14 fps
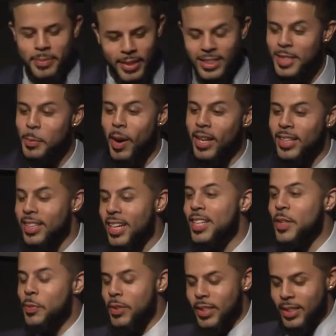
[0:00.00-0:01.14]
And see, by the end
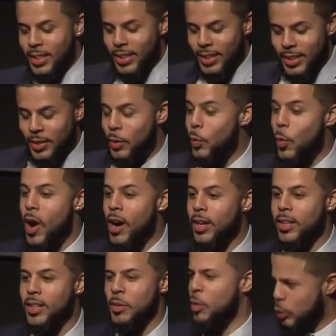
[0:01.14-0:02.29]
of the walk,
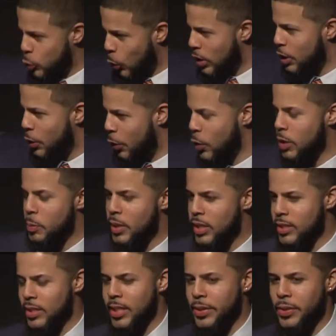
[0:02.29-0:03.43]
around 20 or 30
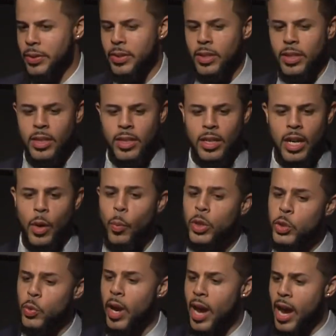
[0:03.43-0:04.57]
minutes later,
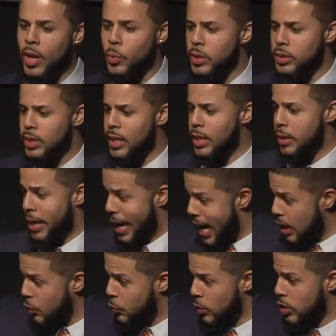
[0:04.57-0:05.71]
what you had was a
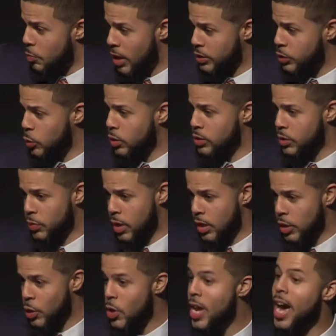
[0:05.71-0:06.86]
handful of my students of
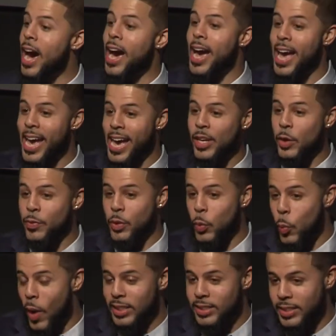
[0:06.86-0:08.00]
color ahead of the
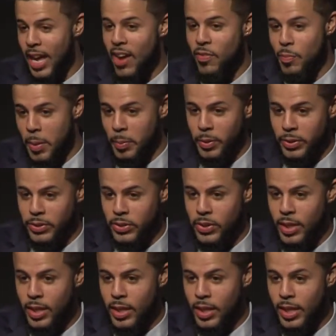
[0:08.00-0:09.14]
white staff members.
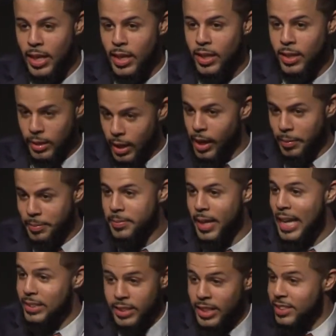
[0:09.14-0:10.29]
Yeah.
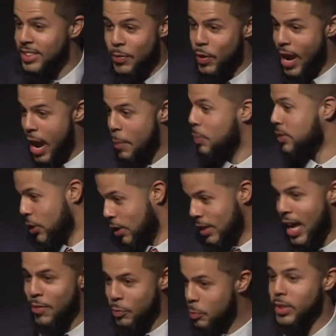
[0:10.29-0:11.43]
And see, this never happens. Y'all
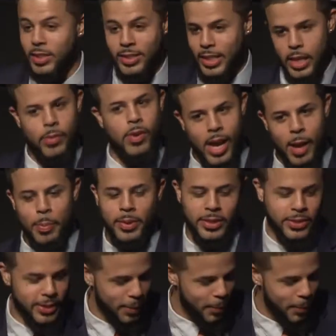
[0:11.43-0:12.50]
laughing because it never happens.